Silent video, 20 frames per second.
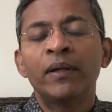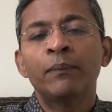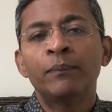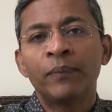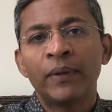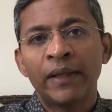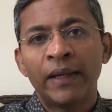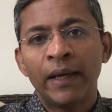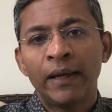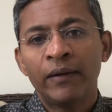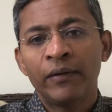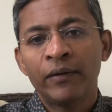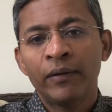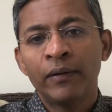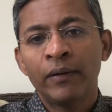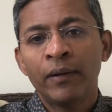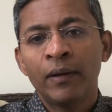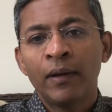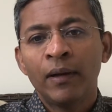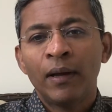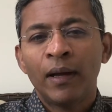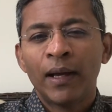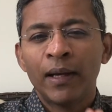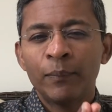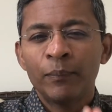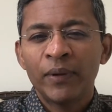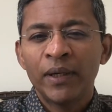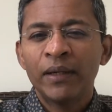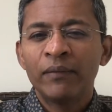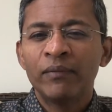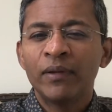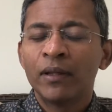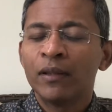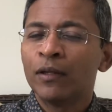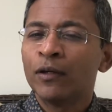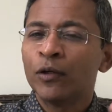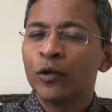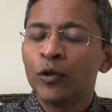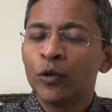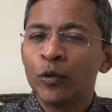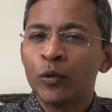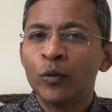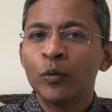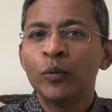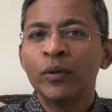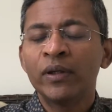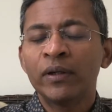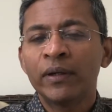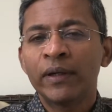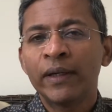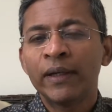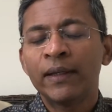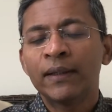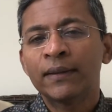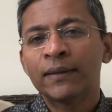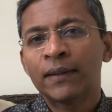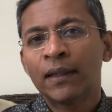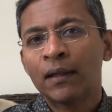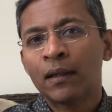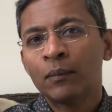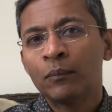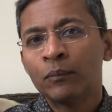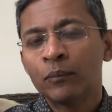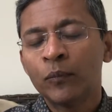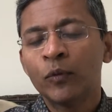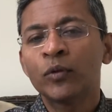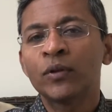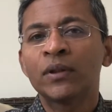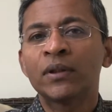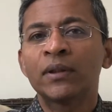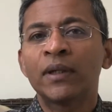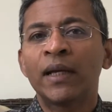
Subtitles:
implicated, I believe that the two ingredients that are most